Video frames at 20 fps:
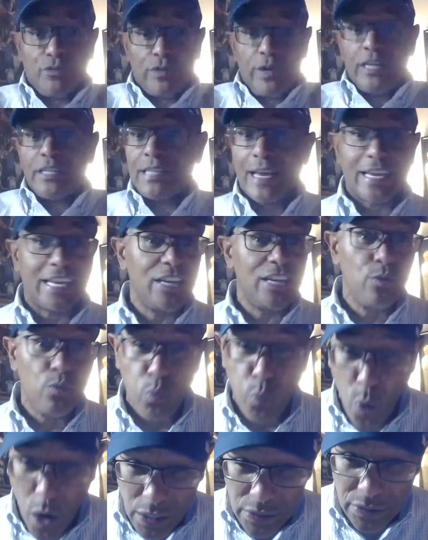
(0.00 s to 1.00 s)
raised like he
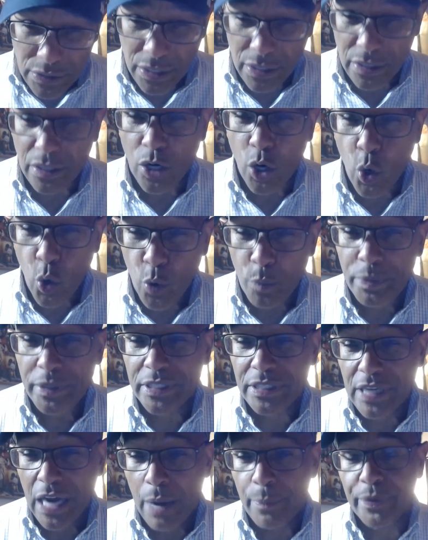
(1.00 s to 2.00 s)
wanted Obi
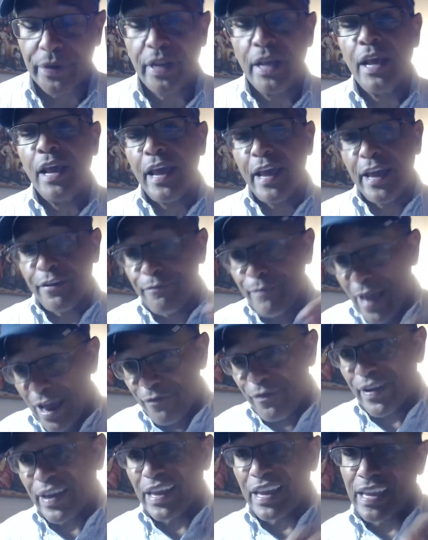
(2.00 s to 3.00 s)
Toppin. As a matter
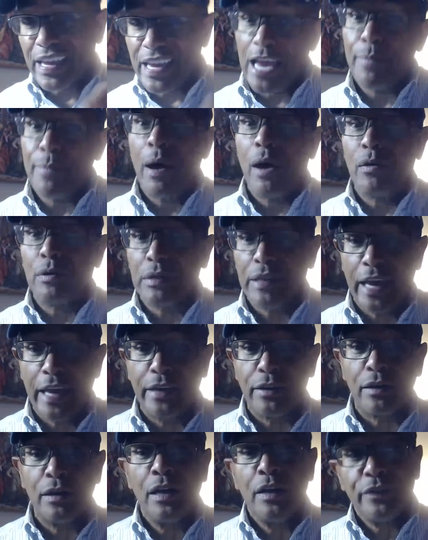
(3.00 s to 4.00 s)
of fact, it came out
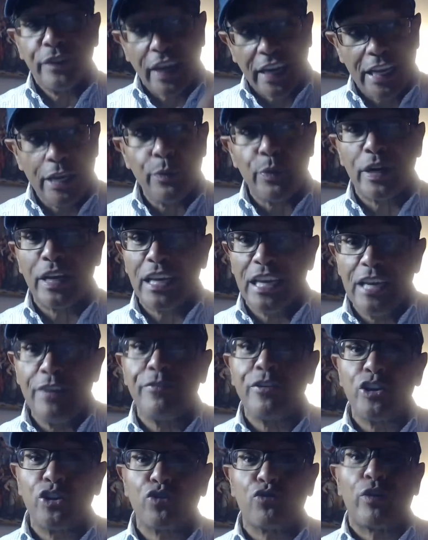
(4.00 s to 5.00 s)
later that he would have
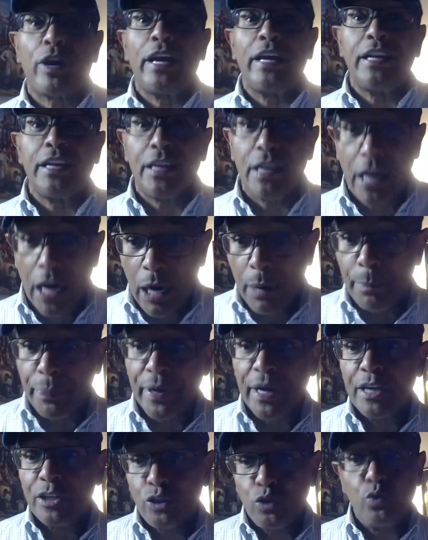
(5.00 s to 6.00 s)
even traded up
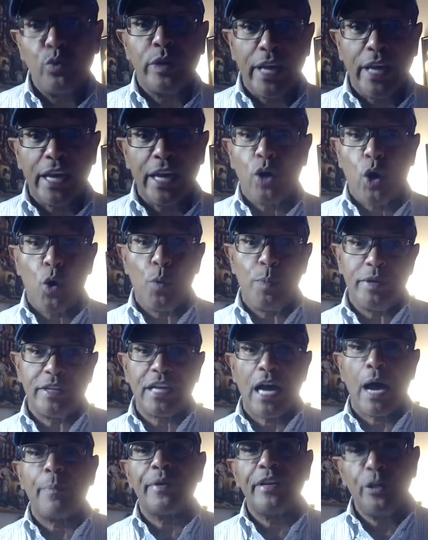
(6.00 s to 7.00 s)
to get Obi
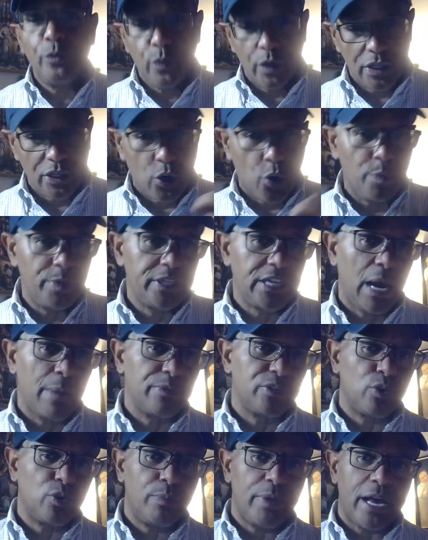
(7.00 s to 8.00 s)
Toppin. He wanted Obi Toppin
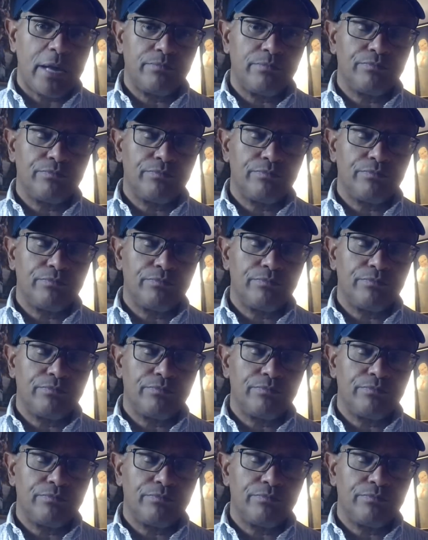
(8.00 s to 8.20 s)
so bad.